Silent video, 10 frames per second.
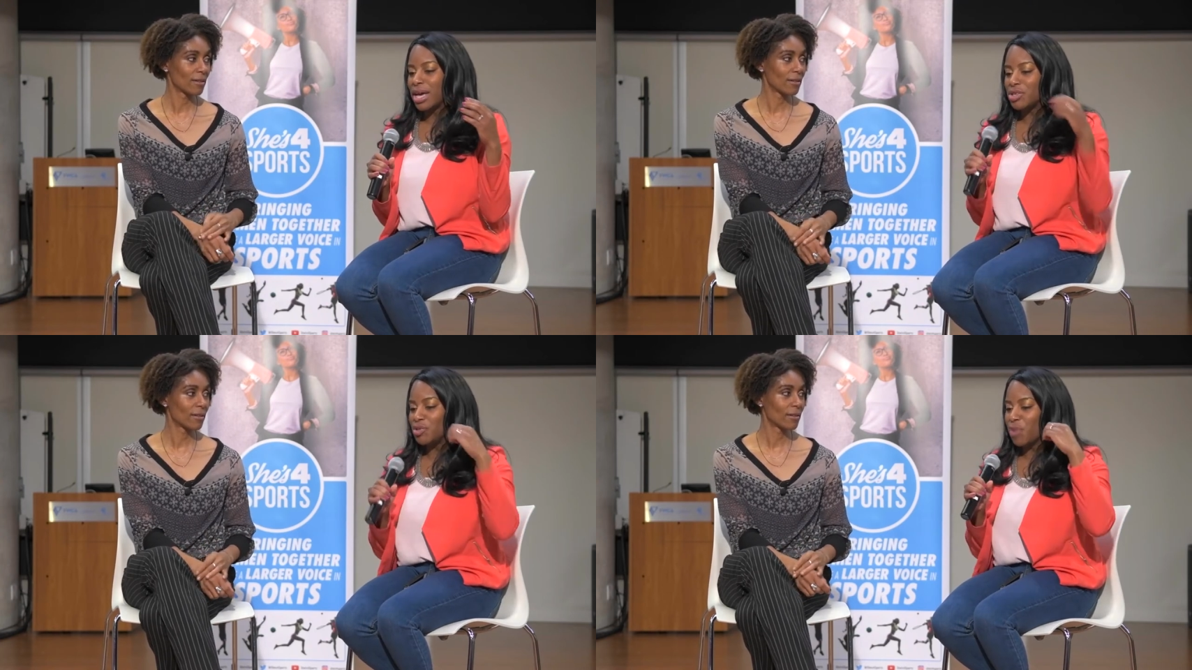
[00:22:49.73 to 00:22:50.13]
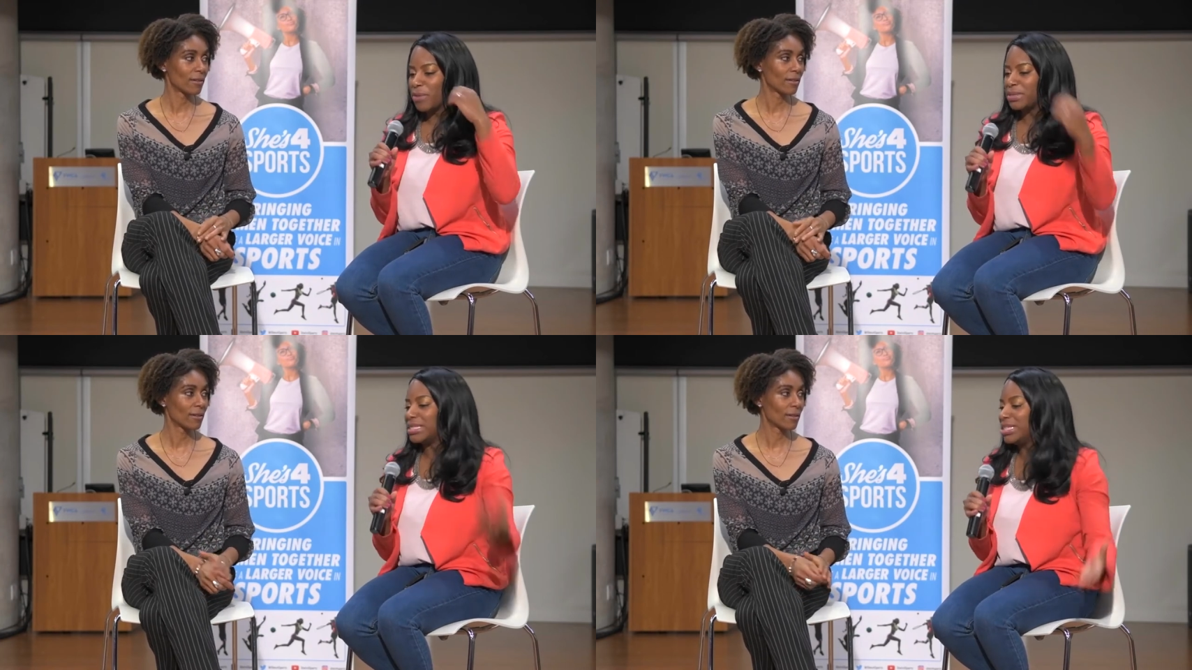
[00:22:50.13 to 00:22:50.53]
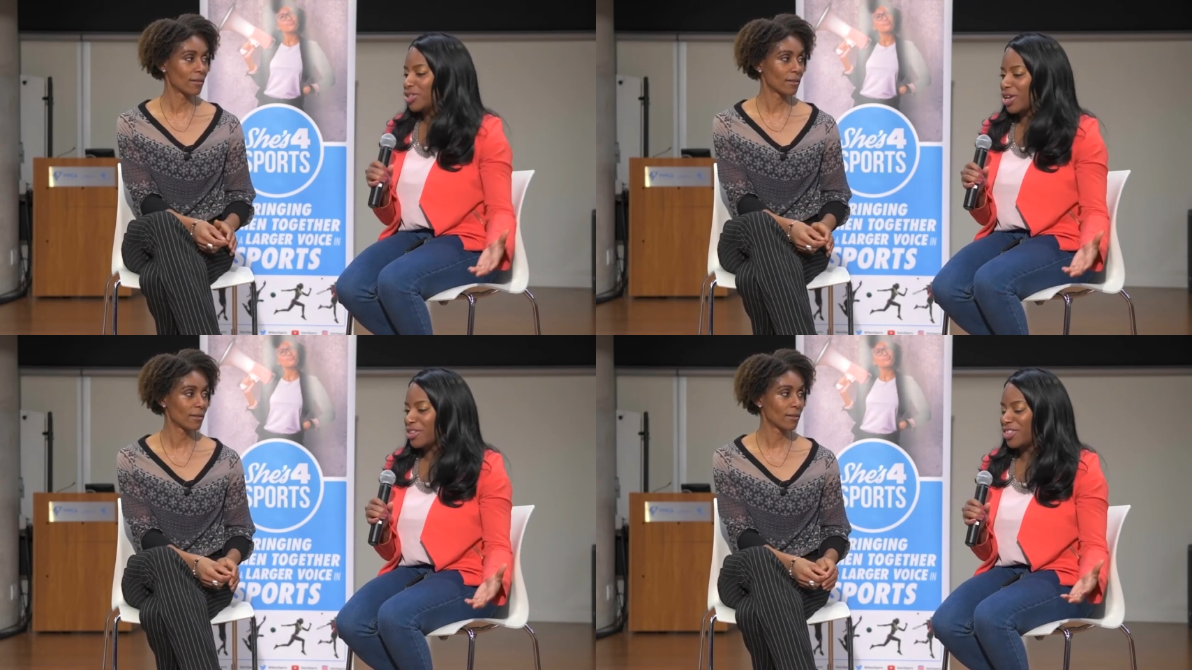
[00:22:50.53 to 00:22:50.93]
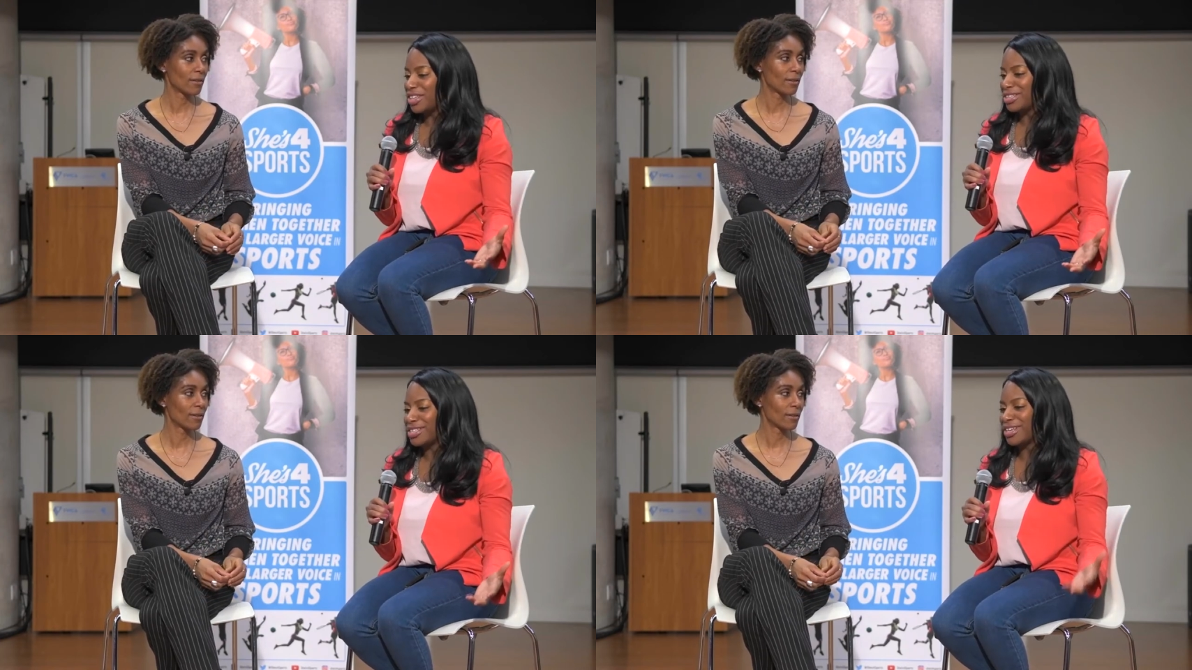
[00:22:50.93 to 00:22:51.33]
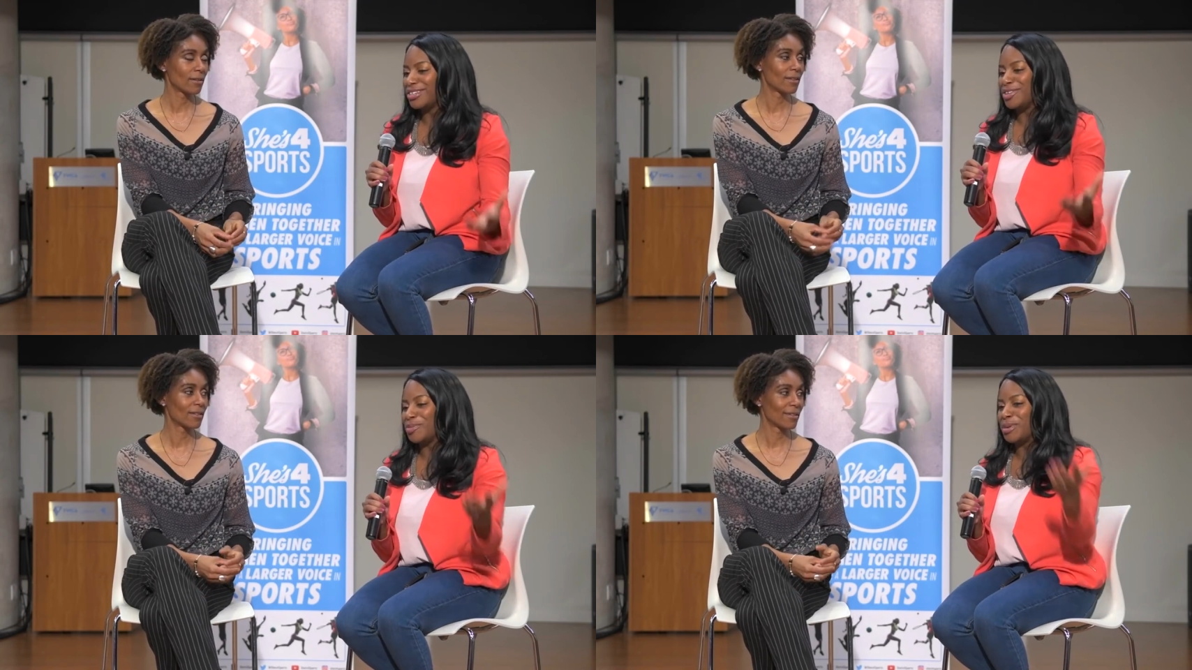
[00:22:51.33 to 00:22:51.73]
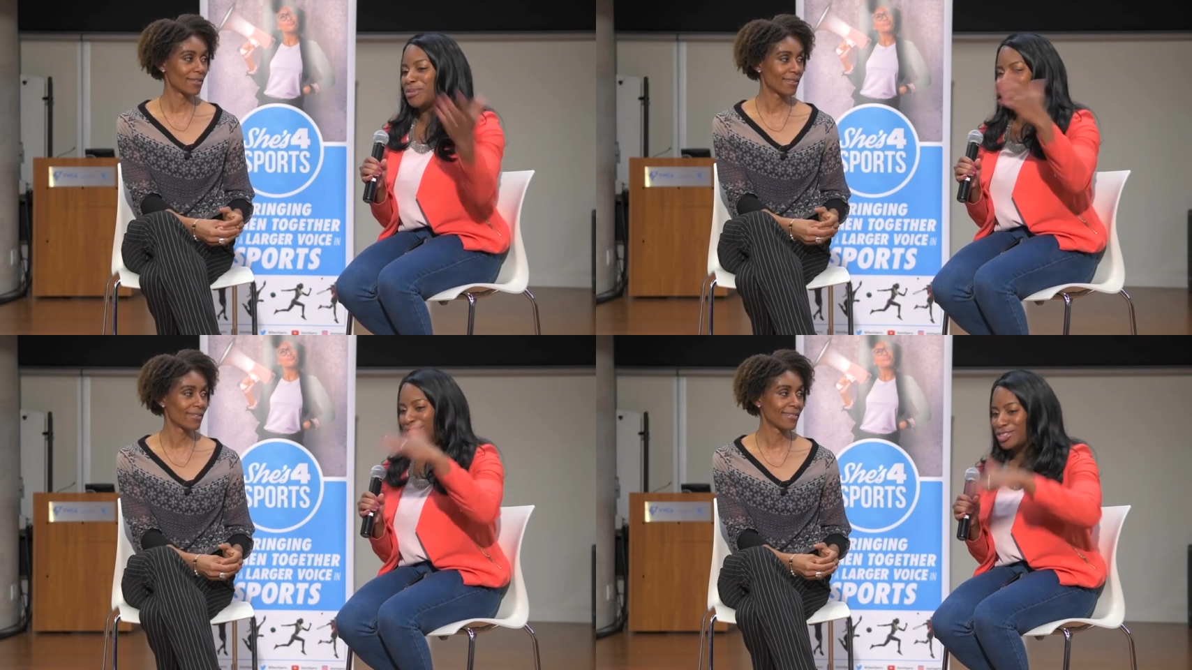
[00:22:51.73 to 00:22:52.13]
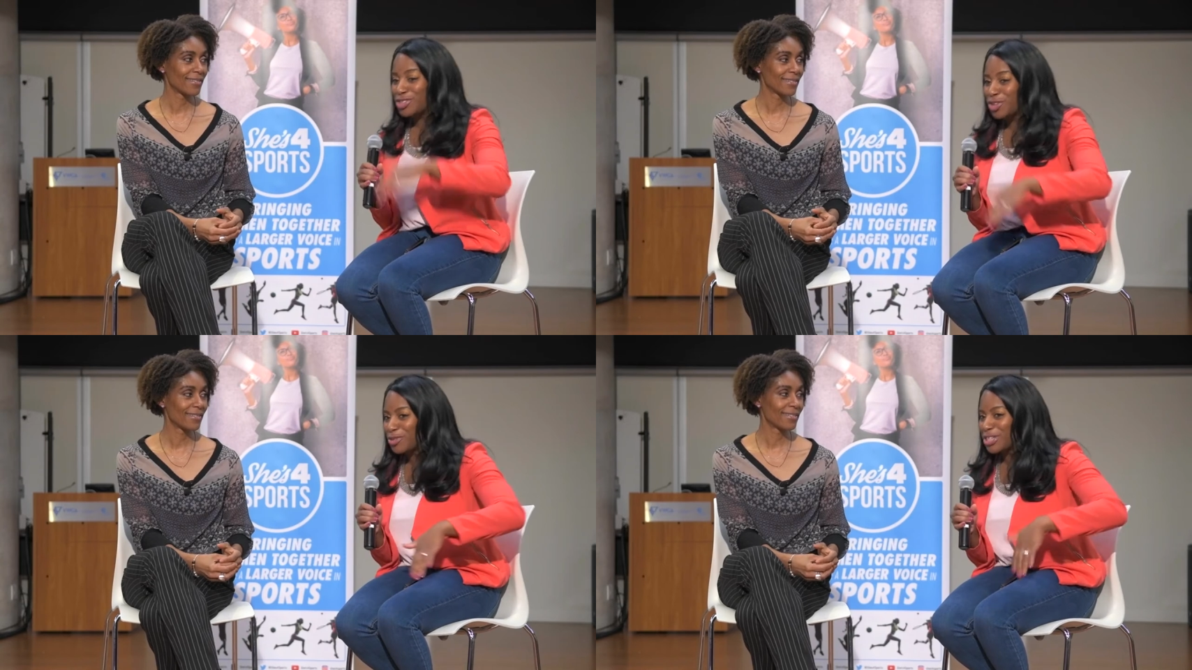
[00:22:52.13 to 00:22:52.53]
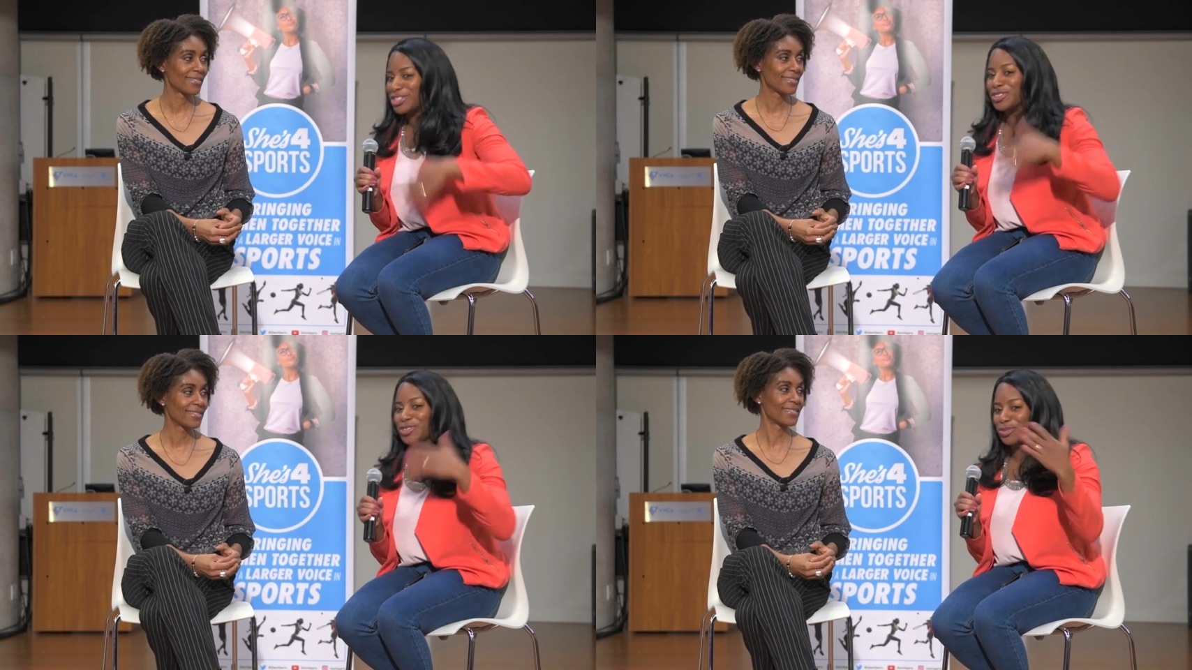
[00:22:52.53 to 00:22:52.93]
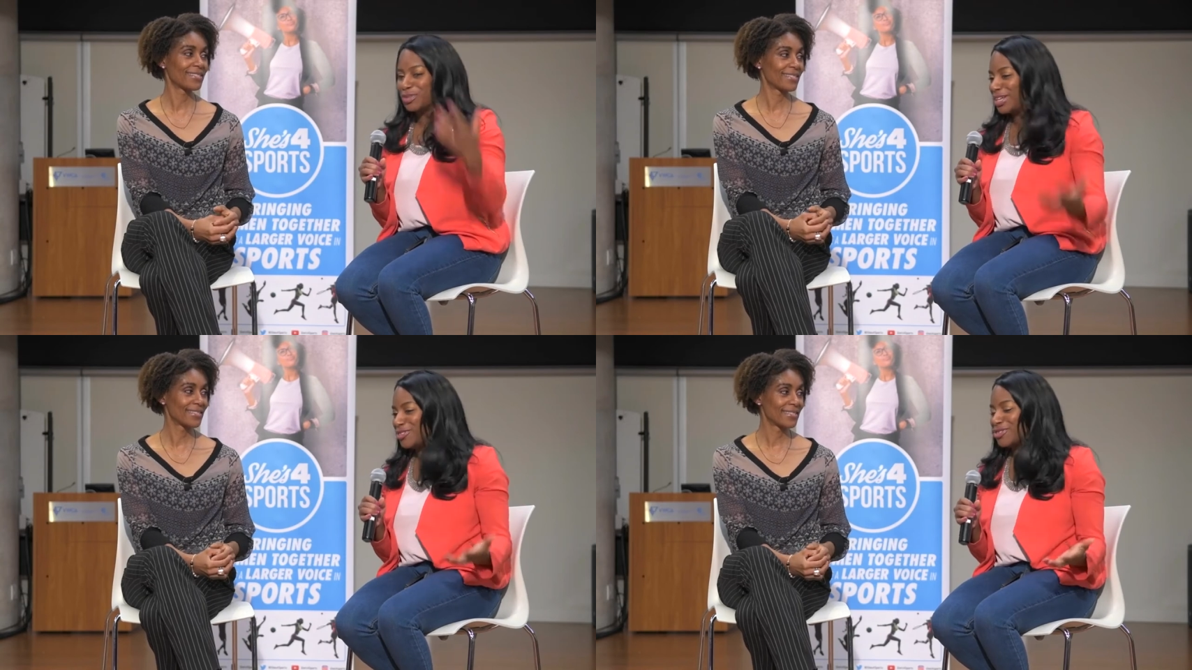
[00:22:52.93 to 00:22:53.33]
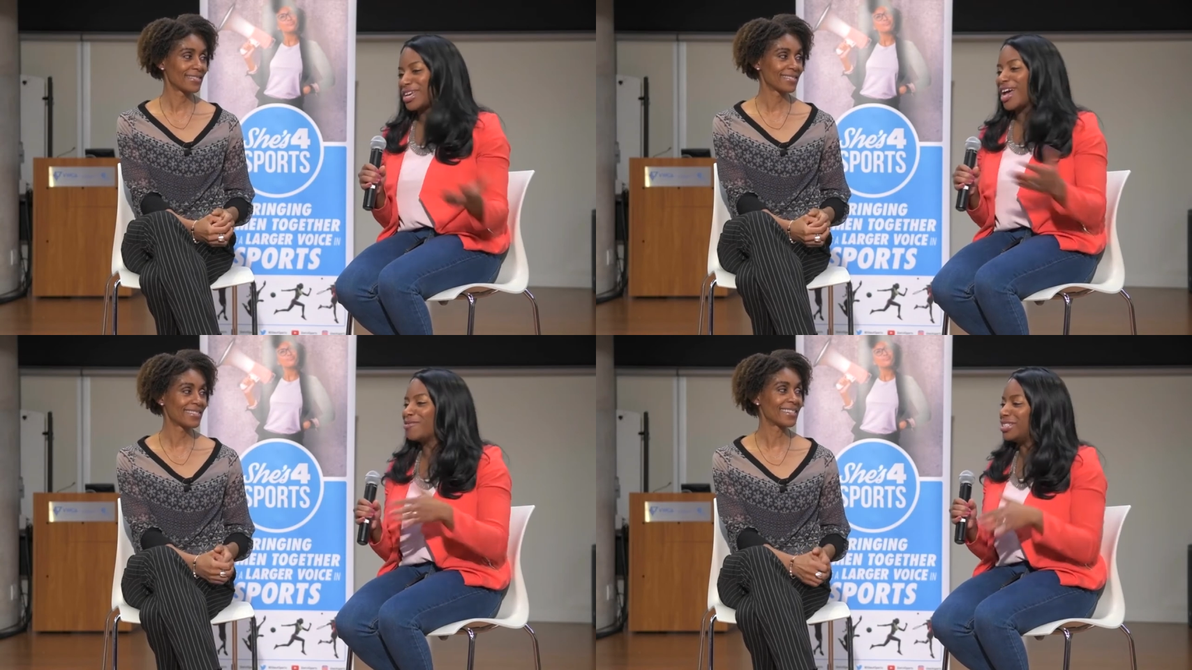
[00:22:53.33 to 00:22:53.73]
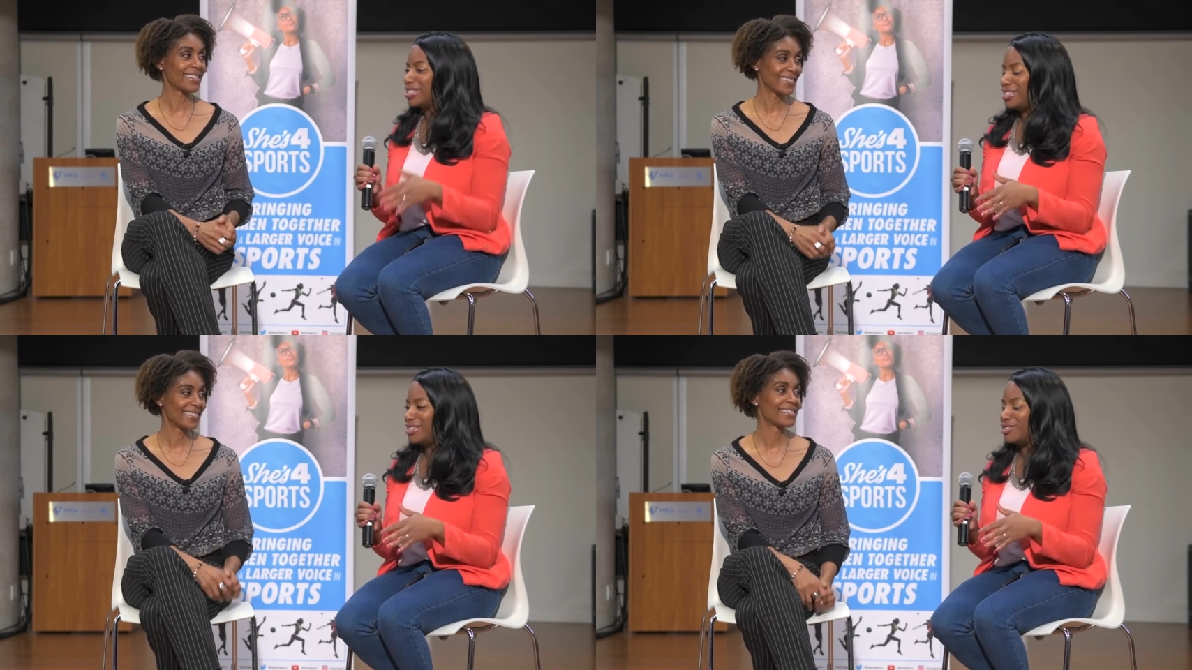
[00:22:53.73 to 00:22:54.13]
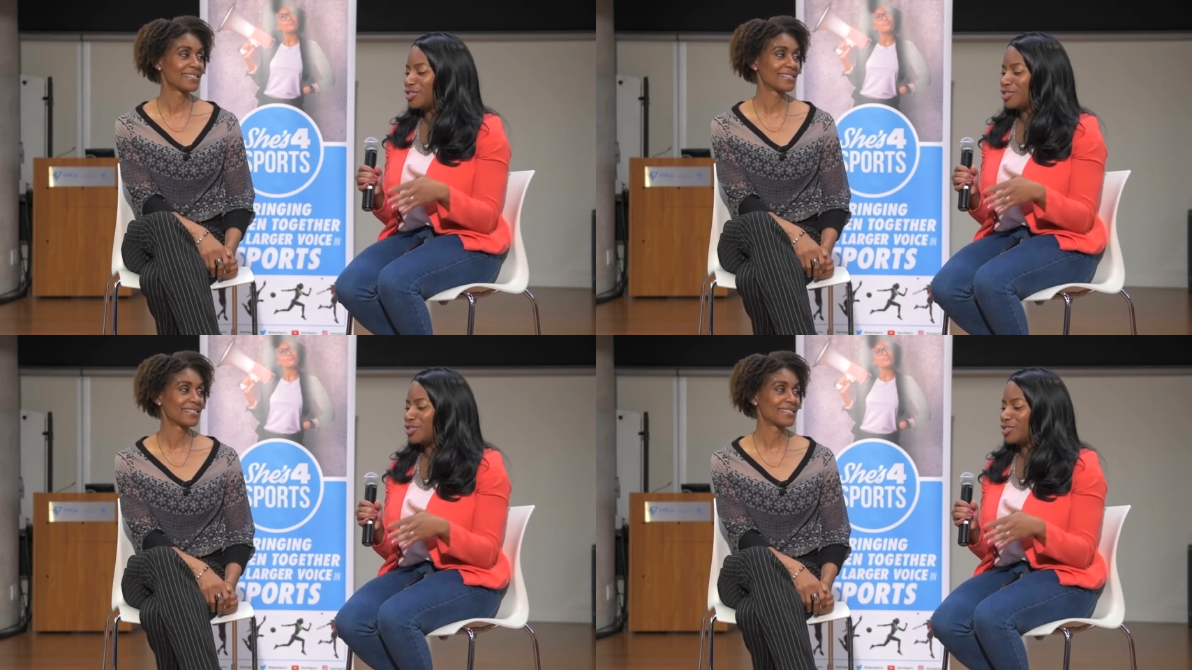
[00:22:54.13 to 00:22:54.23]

Speaker 1: you've probably seen a lot of things that you know maybe this generation or millennials they haven't seen.